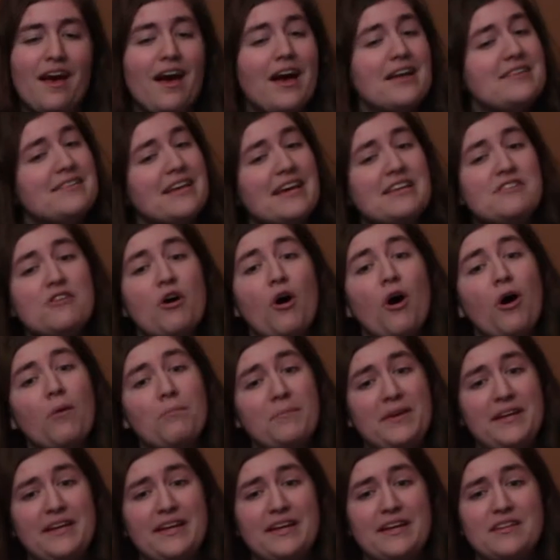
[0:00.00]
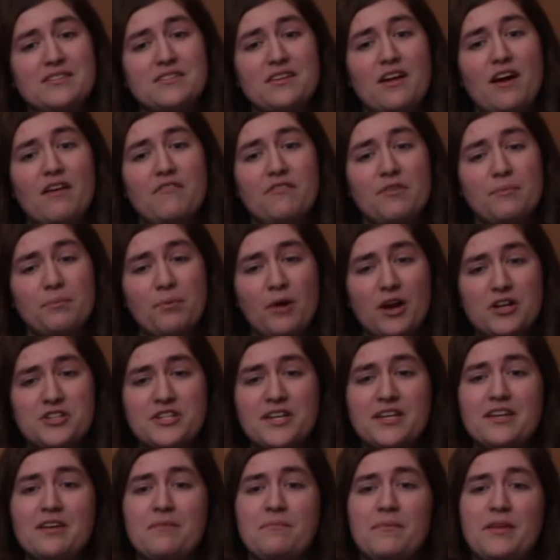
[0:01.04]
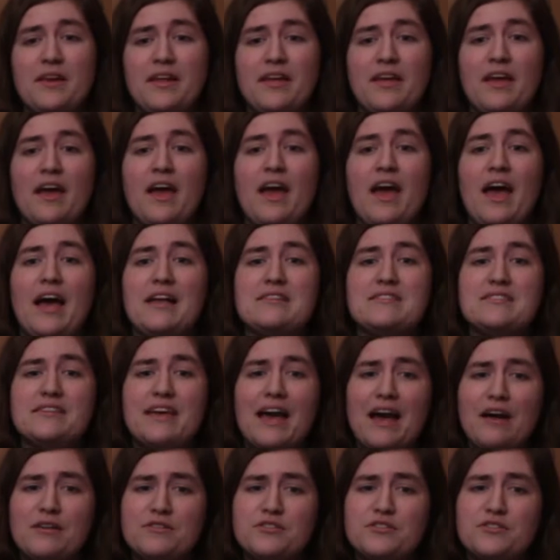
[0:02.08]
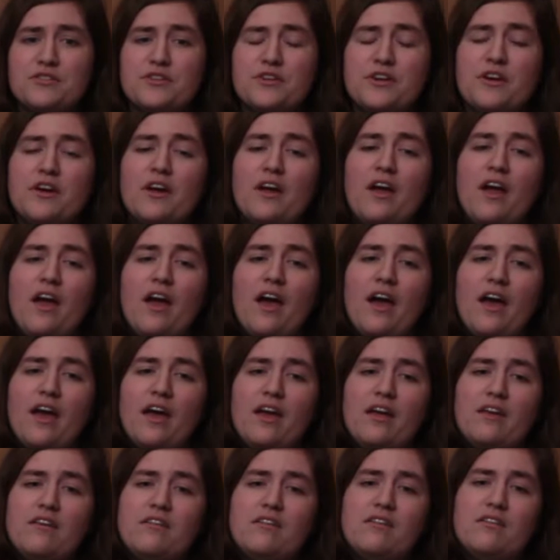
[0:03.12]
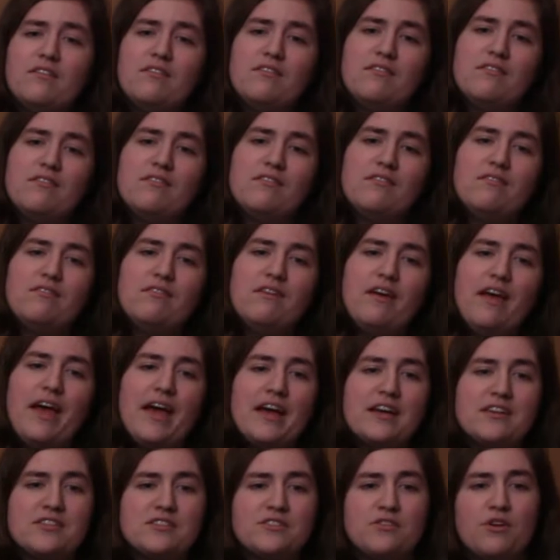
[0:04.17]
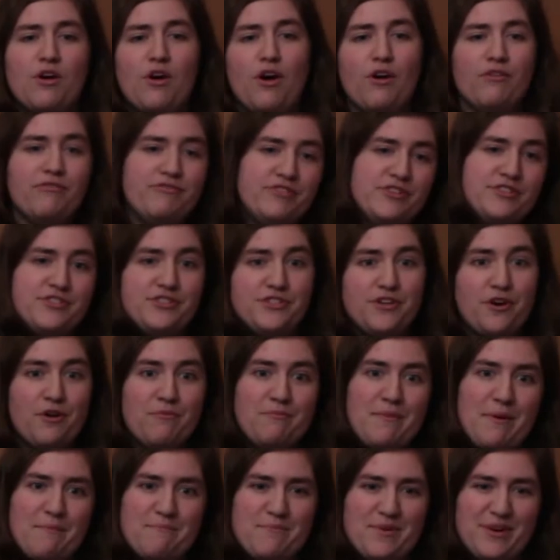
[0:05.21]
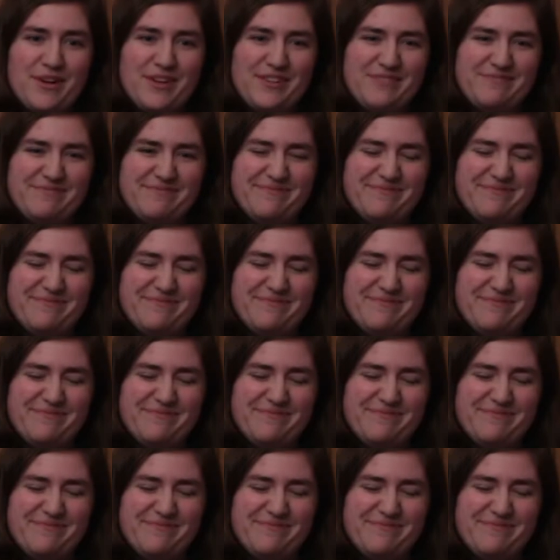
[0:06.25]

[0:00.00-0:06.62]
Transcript: Attend all meetings of the project committee as a counselor and ex officio member.